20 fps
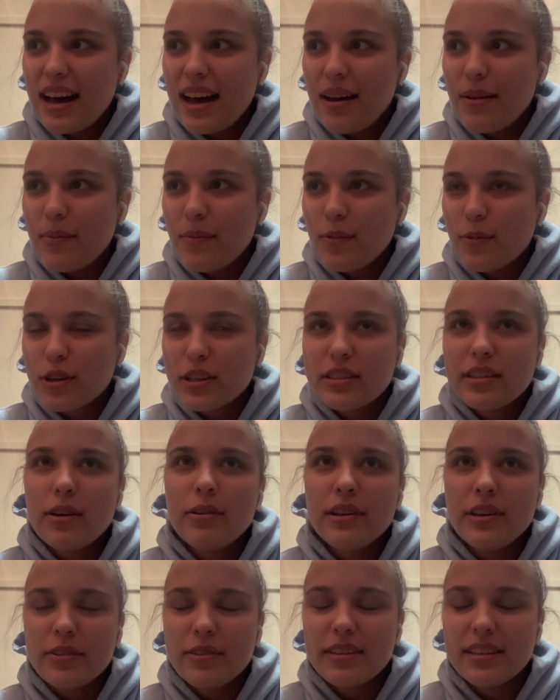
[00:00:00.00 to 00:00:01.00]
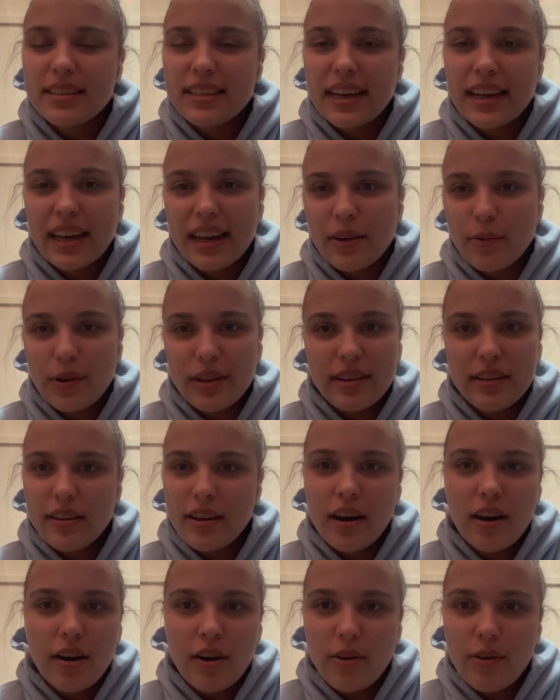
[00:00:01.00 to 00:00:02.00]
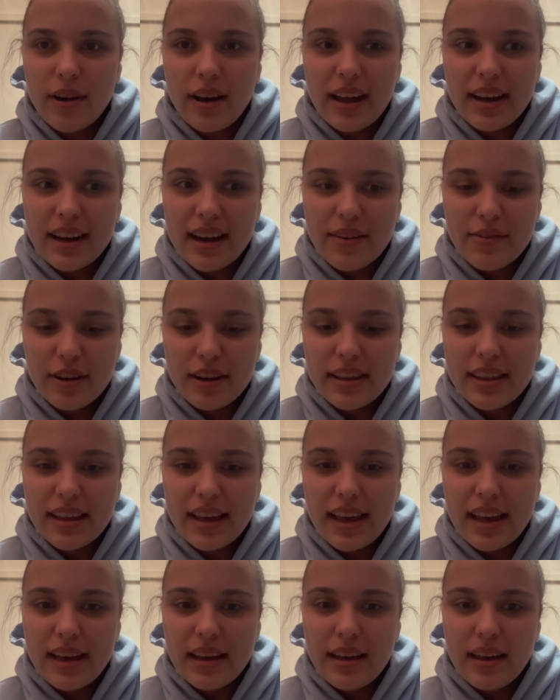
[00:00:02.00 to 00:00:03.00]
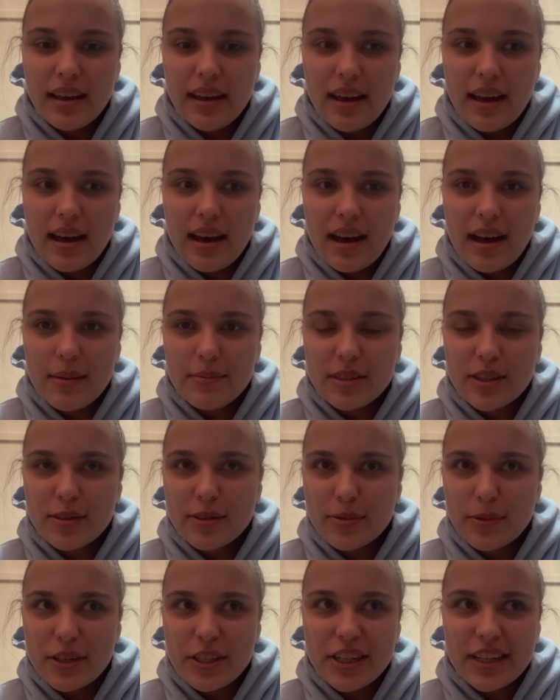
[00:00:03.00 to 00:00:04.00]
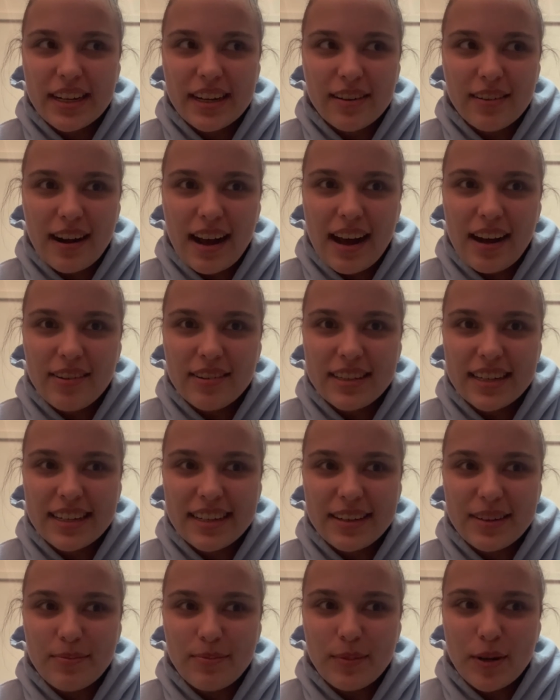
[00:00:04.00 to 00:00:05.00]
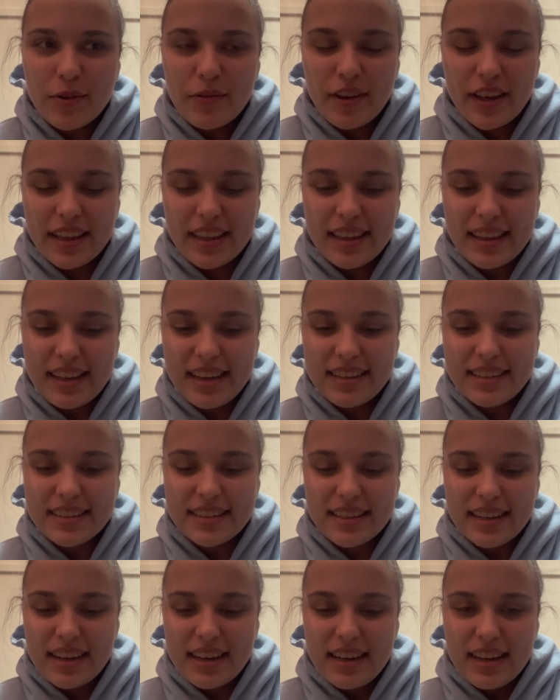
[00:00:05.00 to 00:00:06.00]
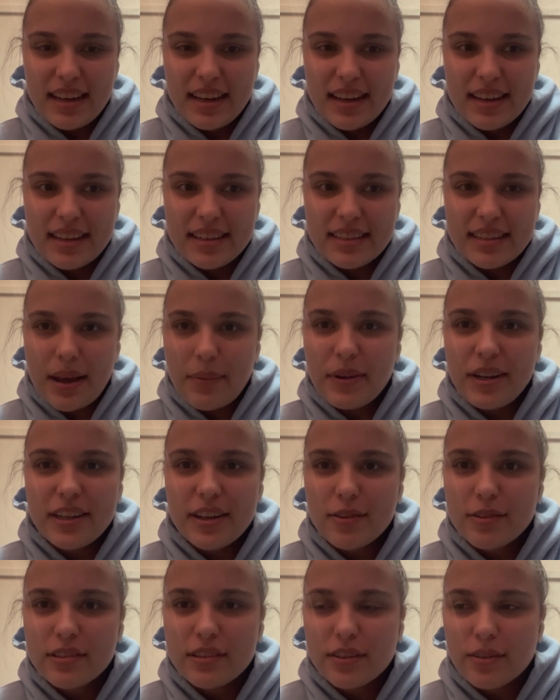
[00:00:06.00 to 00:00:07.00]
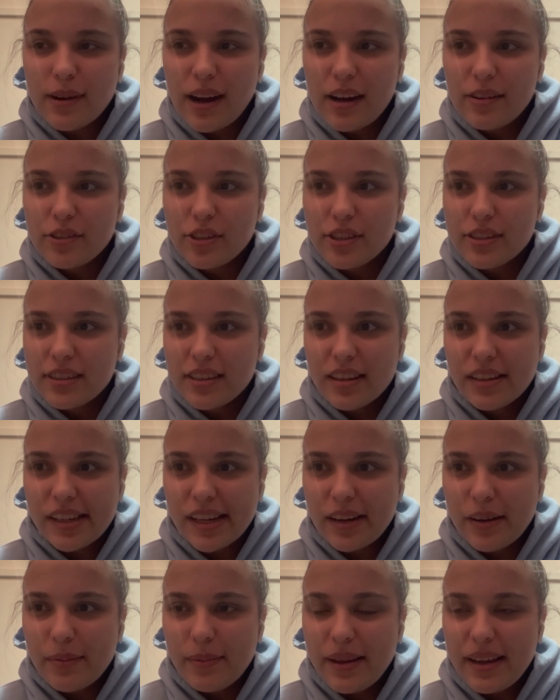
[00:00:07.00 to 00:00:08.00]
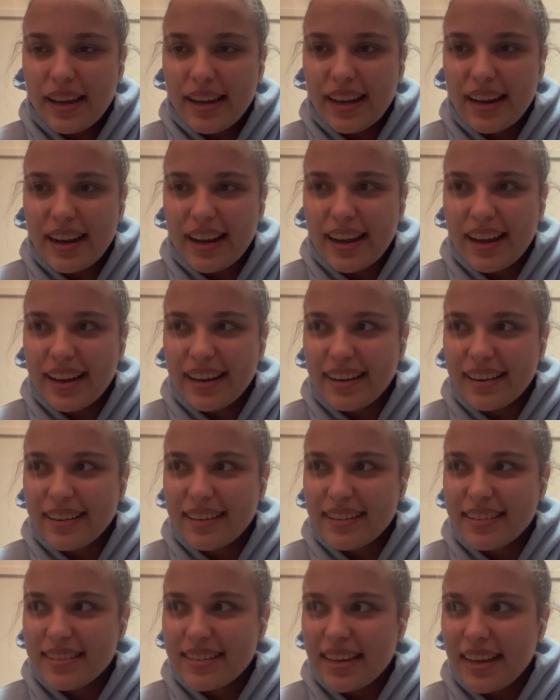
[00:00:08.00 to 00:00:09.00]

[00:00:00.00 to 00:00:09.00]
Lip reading: we're so used to singing with do and everything. So switching it around and moving these semitones around just a little bit and seeing